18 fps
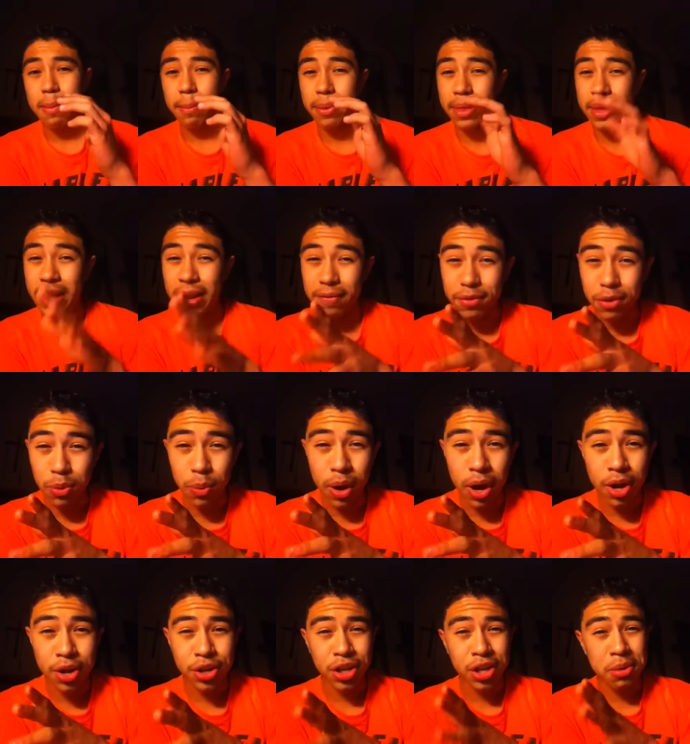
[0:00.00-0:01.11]
But then after a
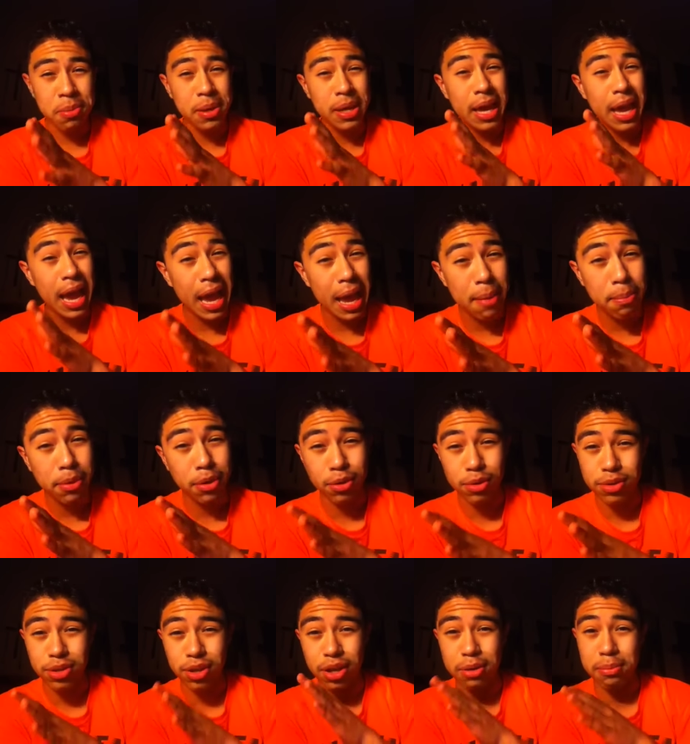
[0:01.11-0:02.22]
while, you're gonna be happy you
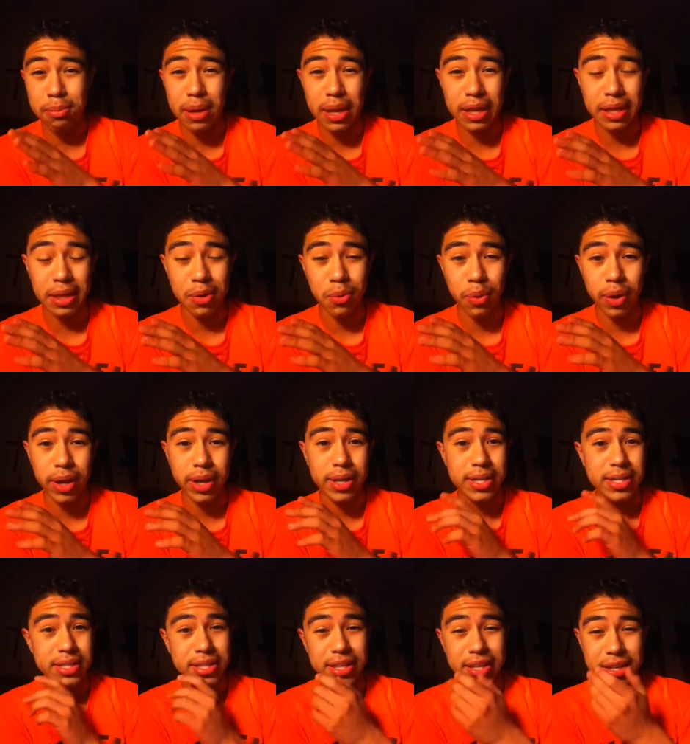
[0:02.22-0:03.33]
saw it in black and white.
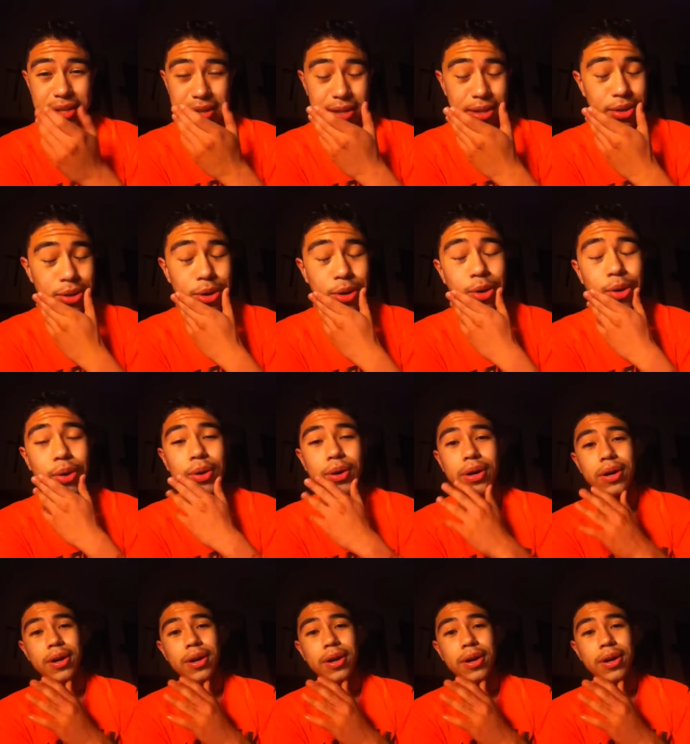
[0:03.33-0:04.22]
It's gonna oh,